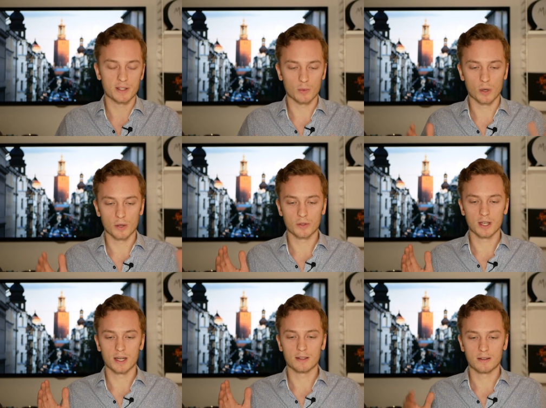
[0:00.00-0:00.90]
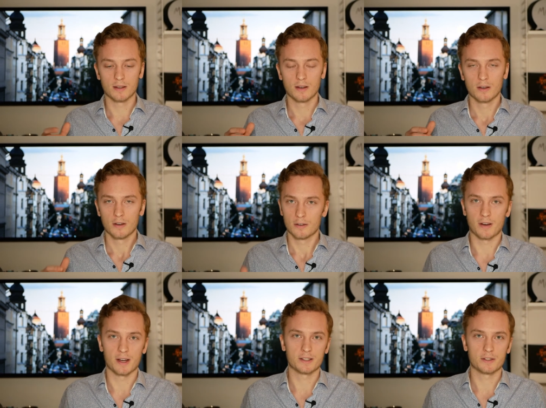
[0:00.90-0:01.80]
They want to get
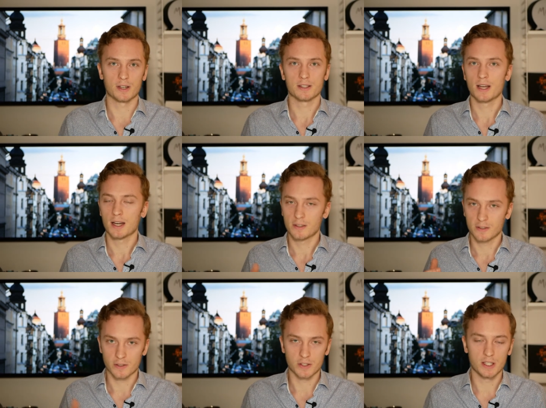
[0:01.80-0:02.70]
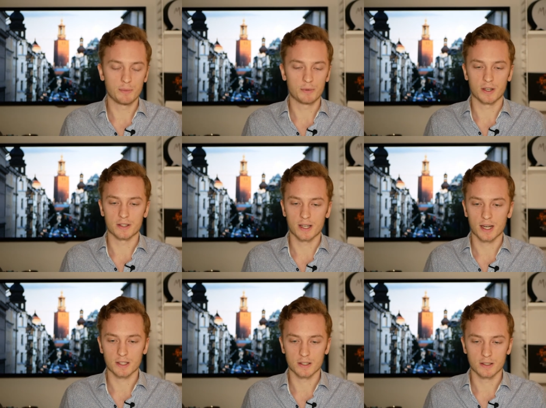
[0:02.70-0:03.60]
fast transactions, cheap
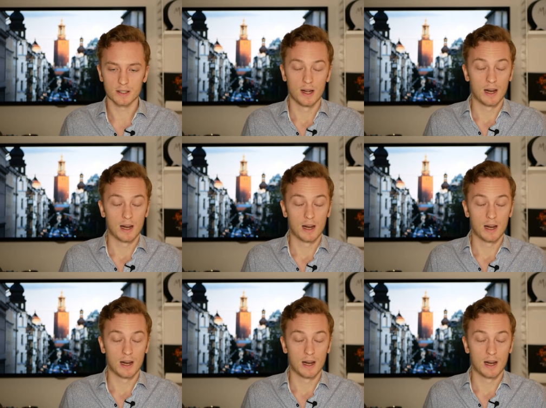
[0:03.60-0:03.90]
transactions,